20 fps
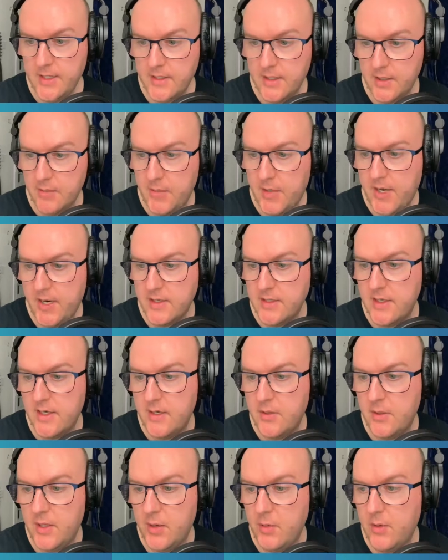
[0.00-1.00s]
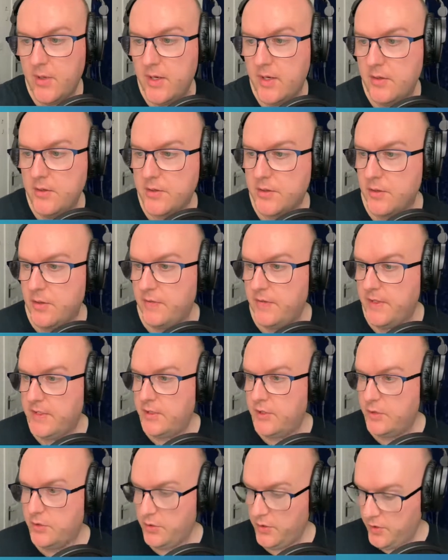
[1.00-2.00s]
manage that quite well. So if I just
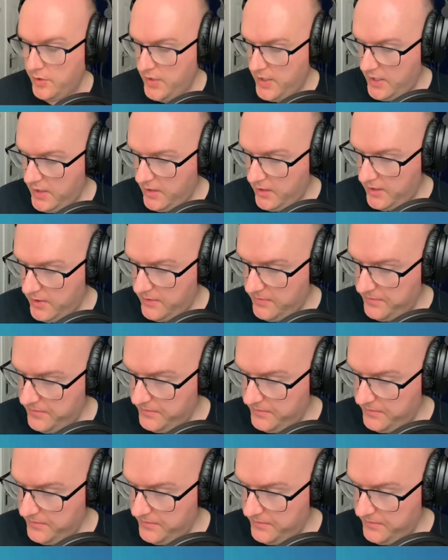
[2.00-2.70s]
show you here,